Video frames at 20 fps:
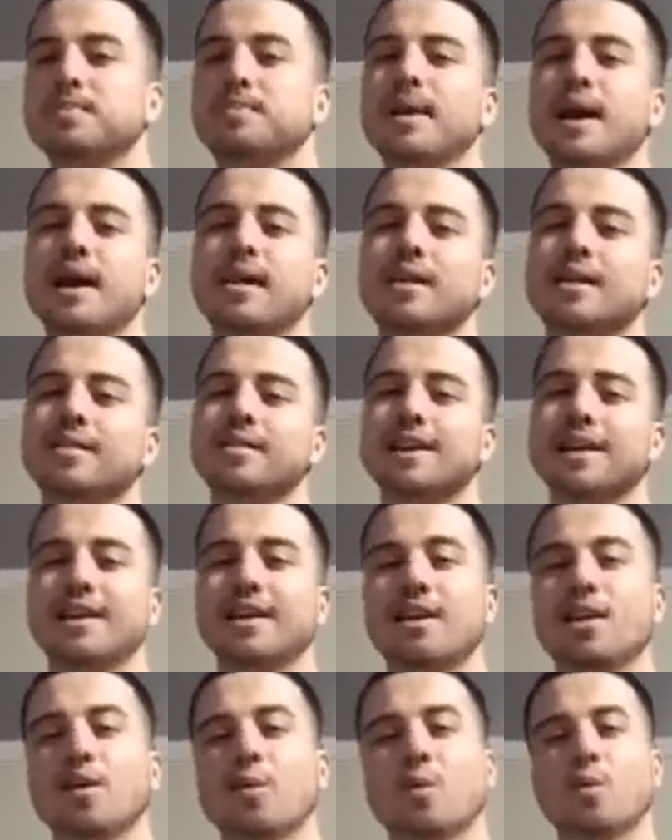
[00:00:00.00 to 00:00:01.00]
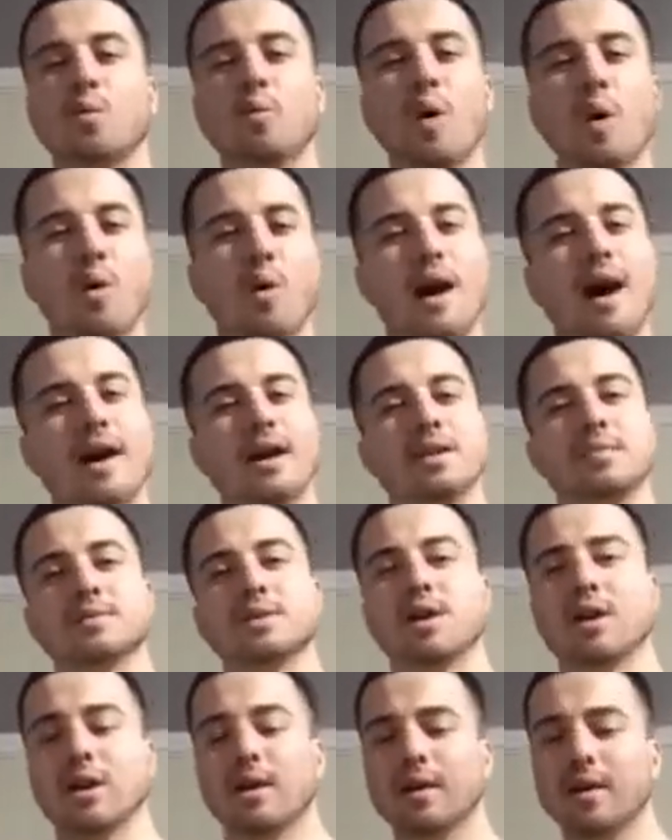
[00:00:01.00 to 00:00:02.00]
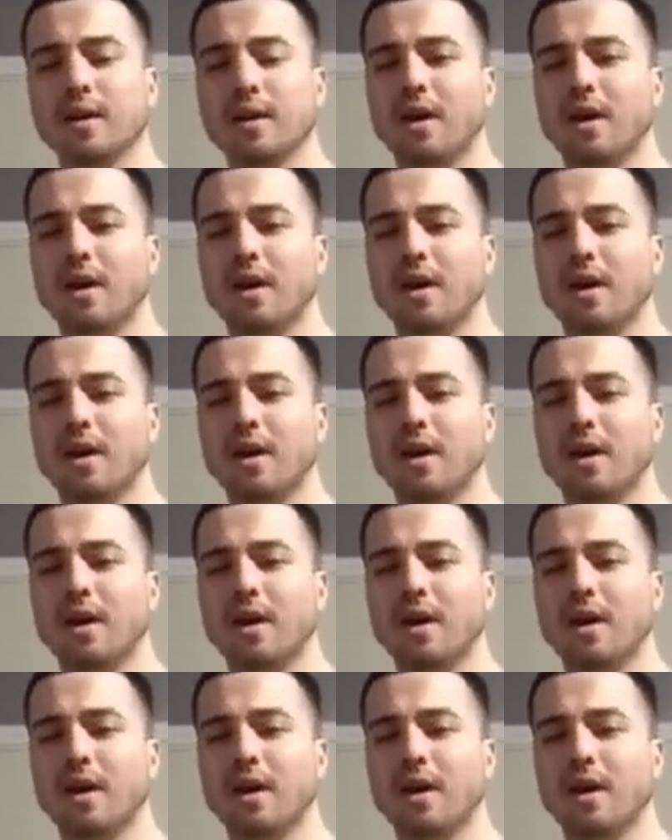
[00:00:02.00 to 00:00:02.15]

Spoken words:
better than your woe items are.